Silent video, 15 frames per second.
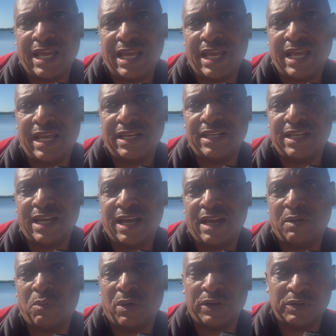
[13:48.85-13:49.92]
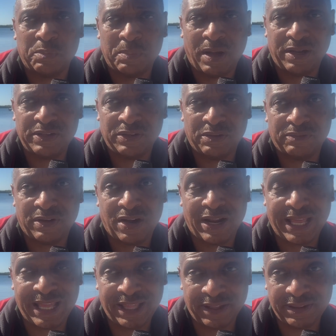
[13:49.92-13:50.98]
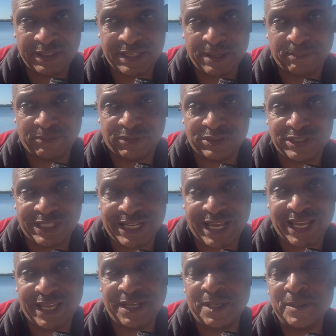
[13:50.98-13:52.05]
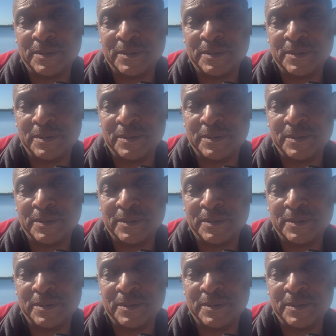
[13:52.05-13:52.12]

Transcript: And I wanted to remind you of our health tip for today.